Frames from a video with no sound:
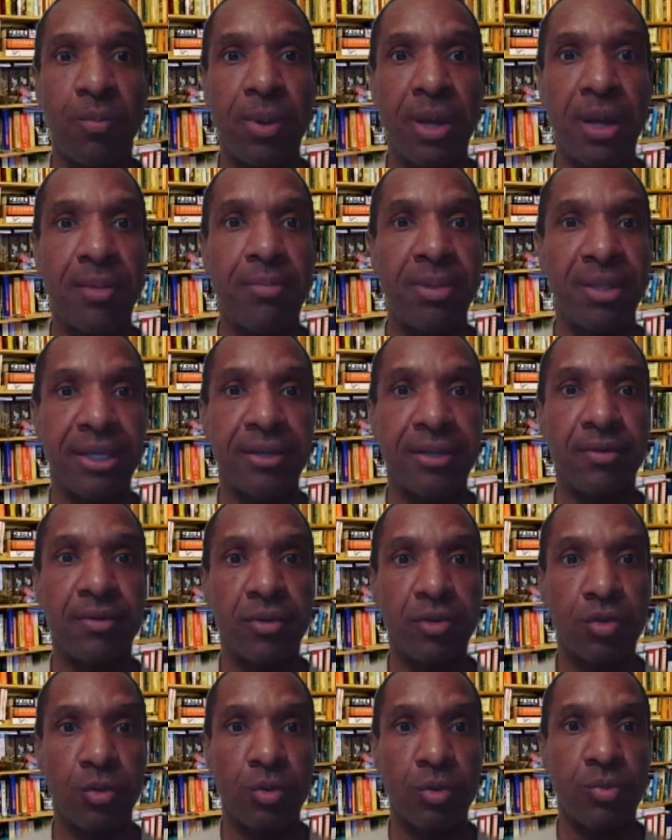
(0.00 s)
public
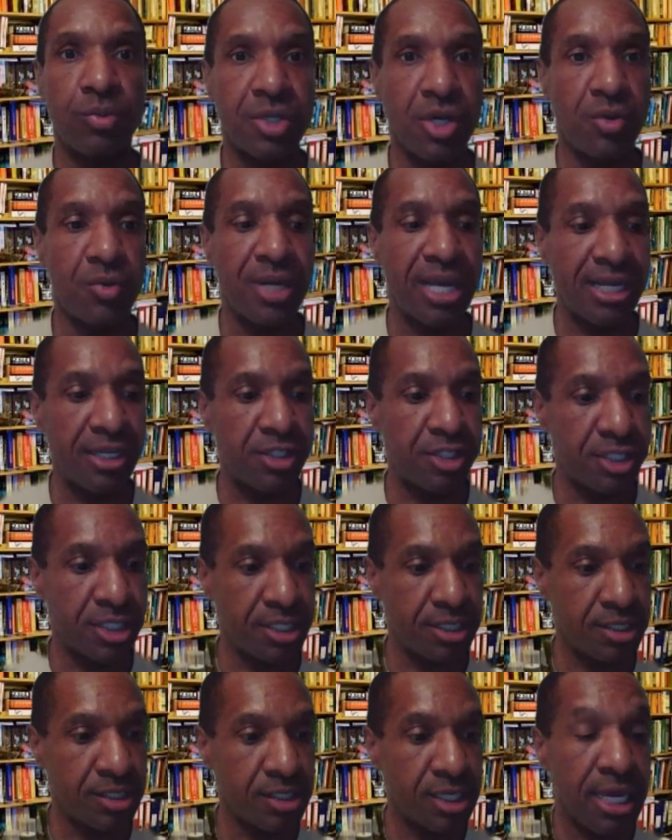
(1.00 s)
through
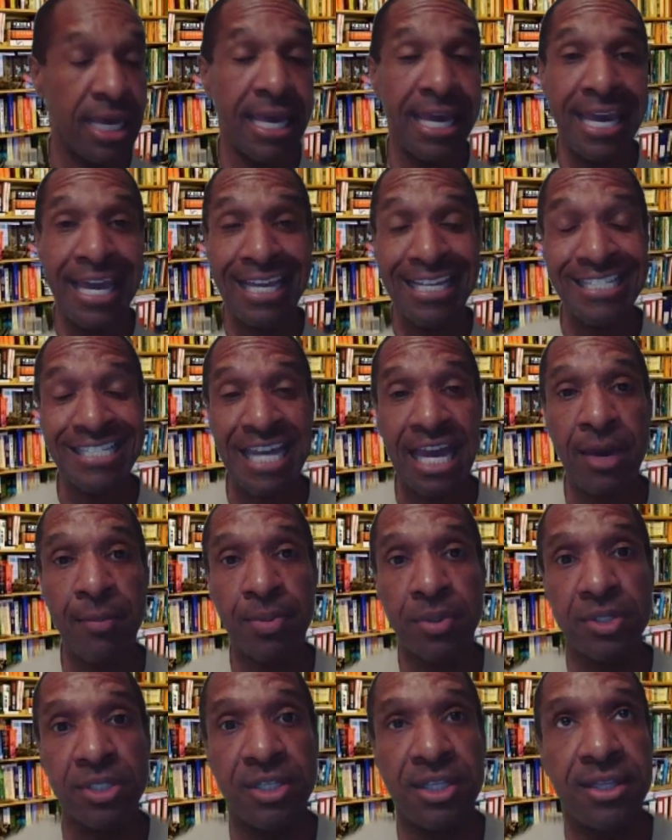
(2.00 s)
donations.
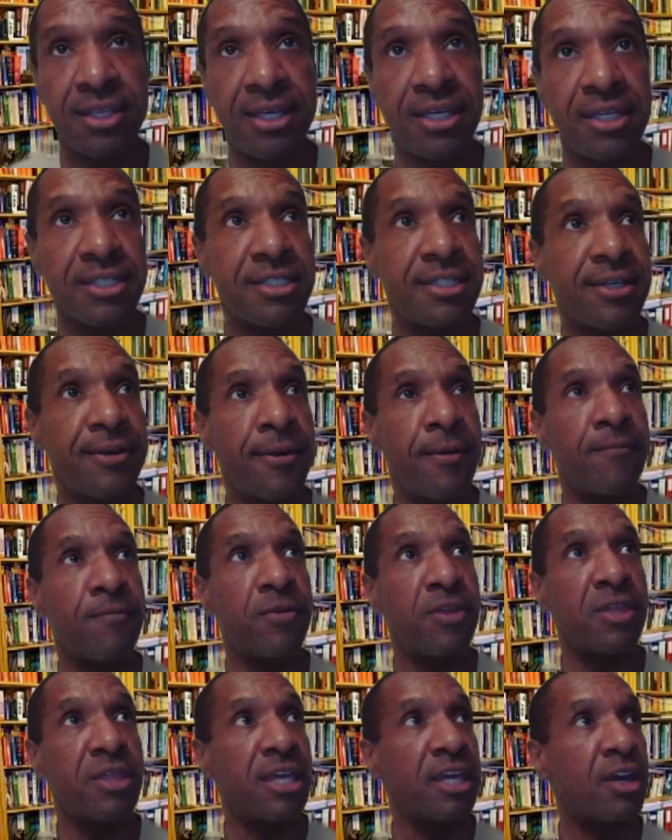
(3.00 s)
Examples of this, if you
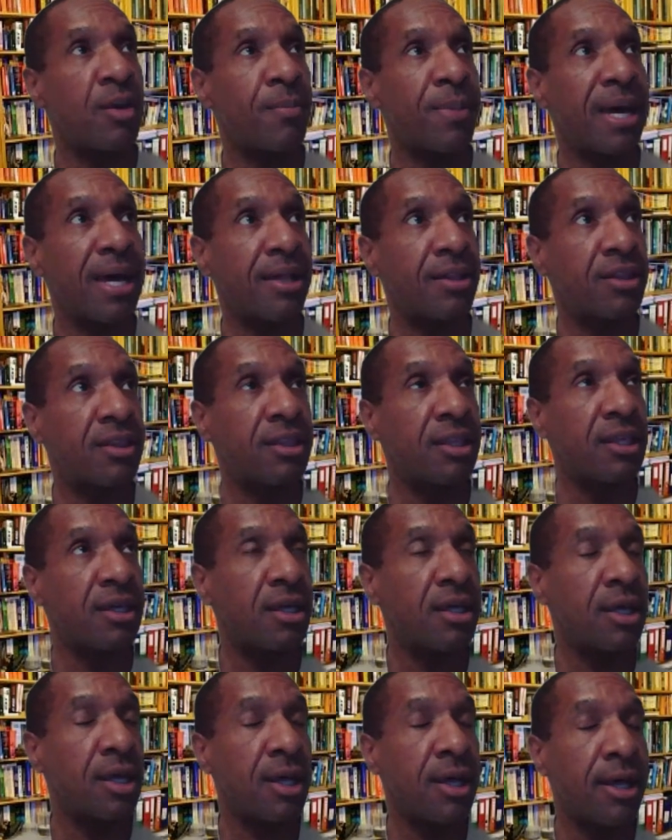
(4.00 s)
think about
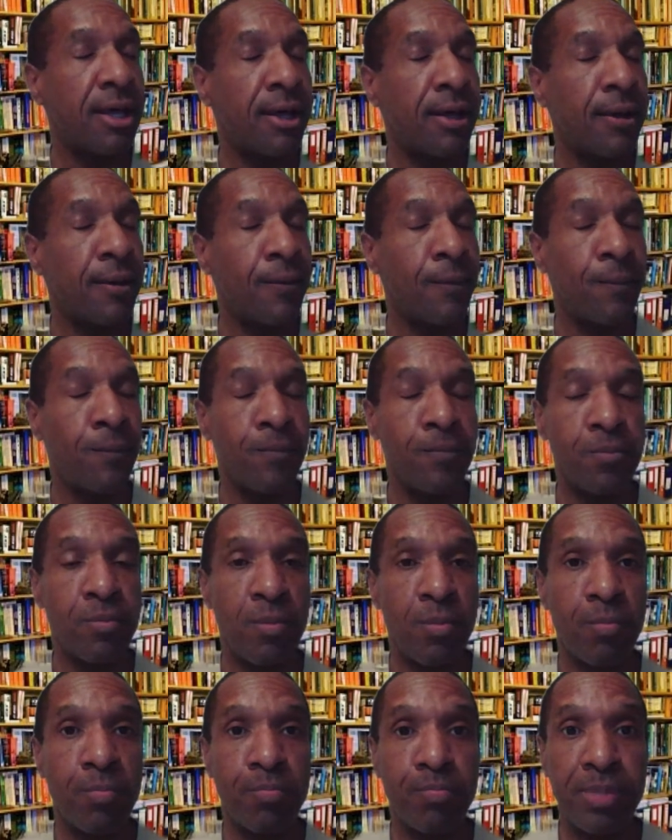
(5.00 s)
the
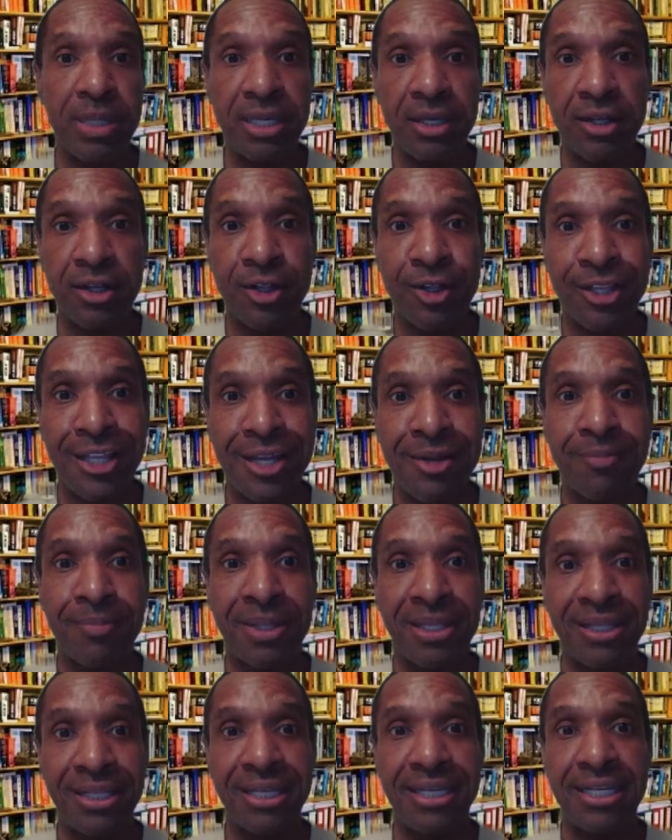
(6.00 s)
Bill and
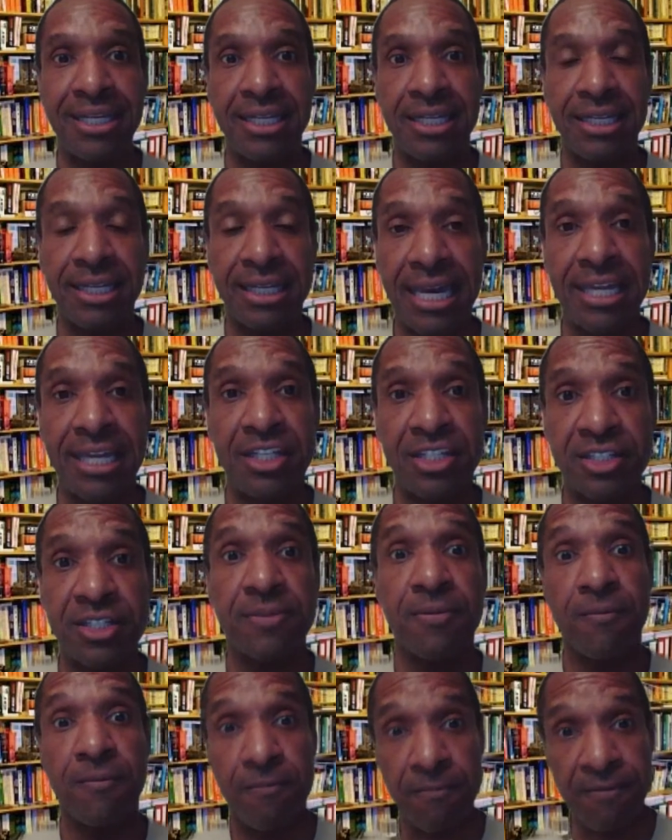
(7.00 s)
Melinda
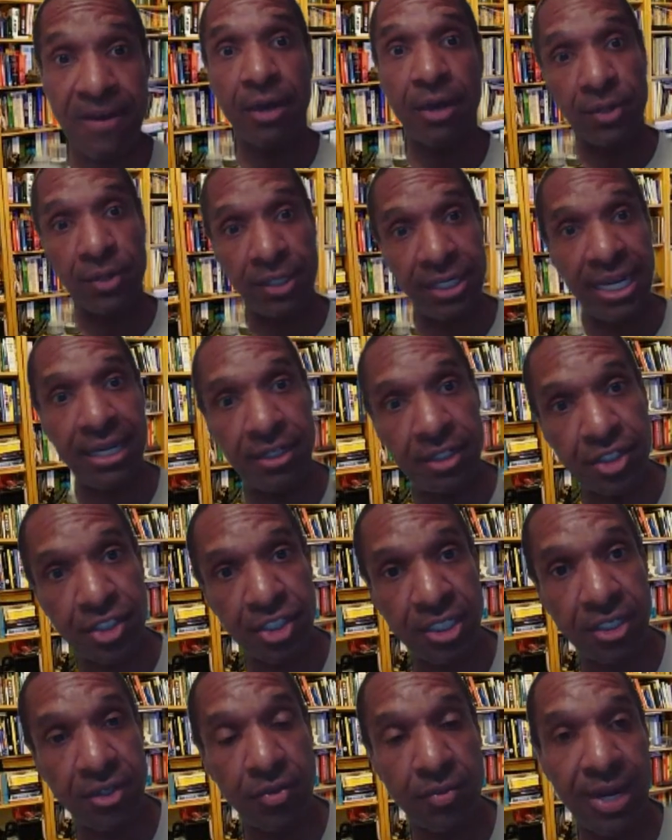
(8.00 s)
Gates
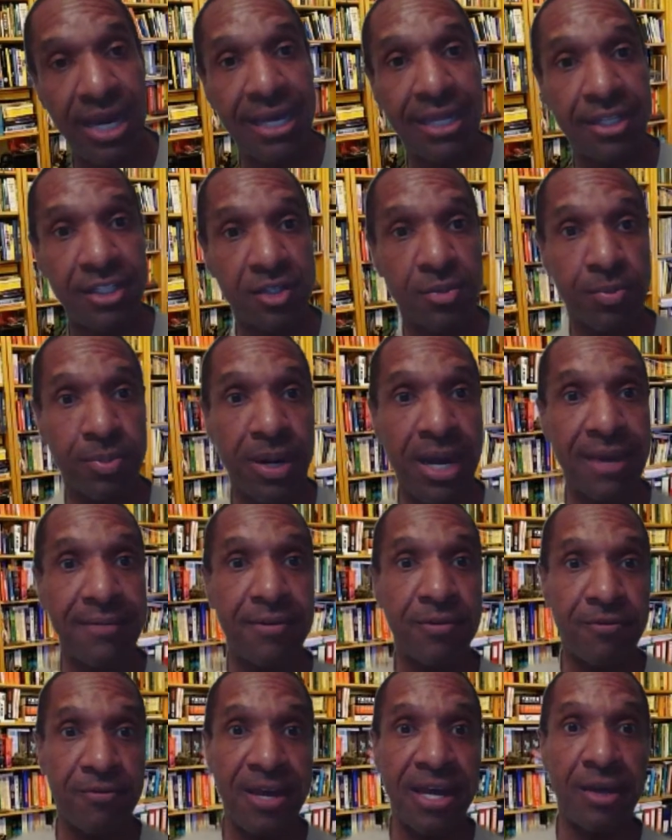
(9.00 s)
Foundation, right? It's a
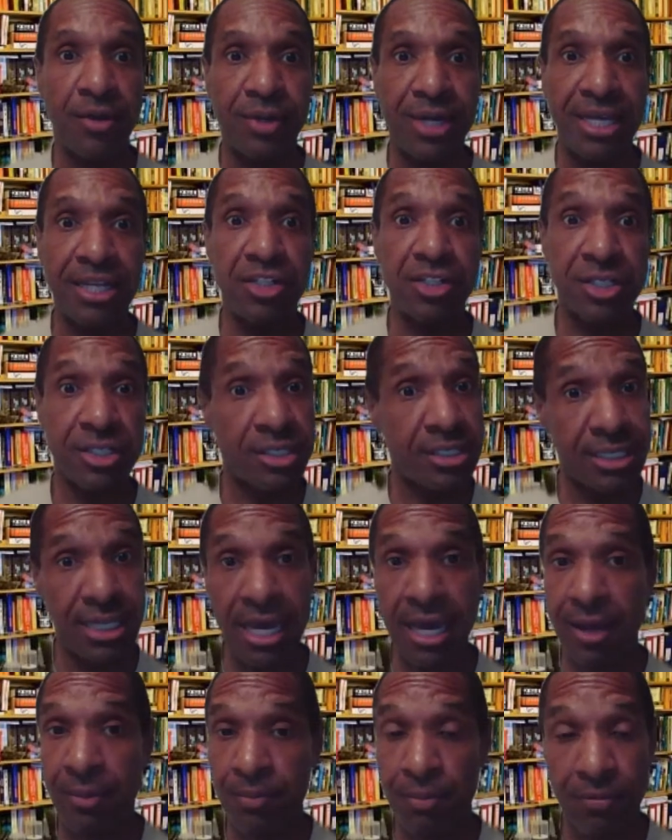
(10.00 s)
private foundation, it's
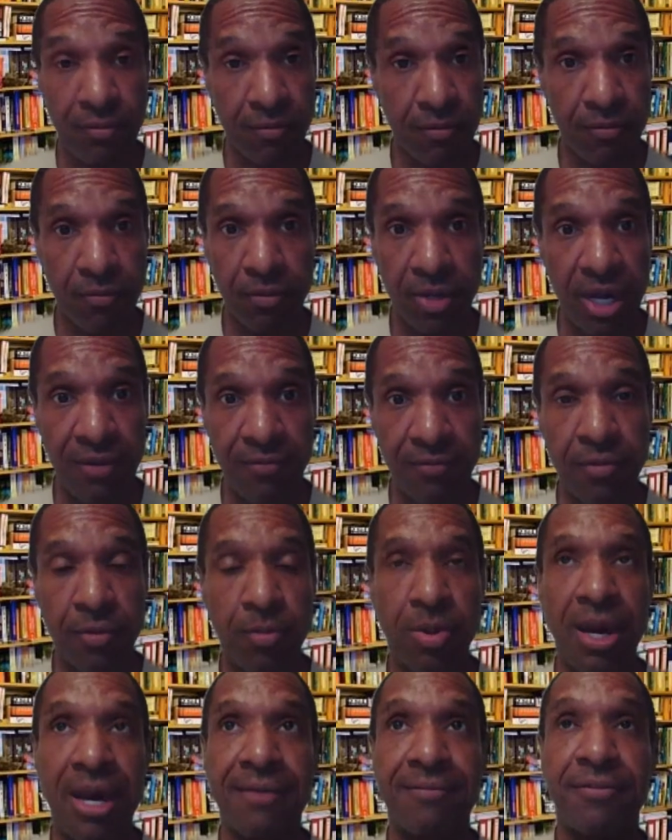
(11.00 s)

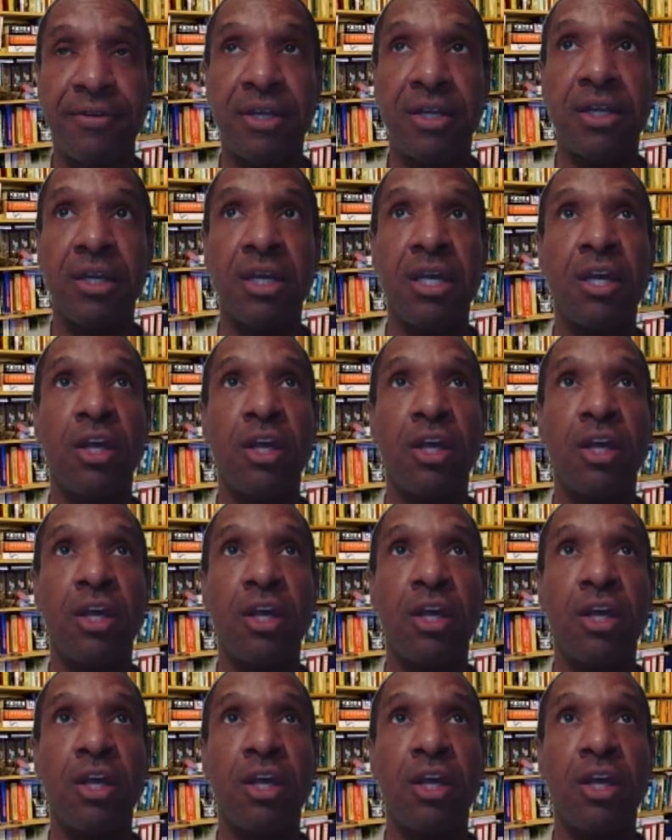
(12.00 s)
not-for-profit,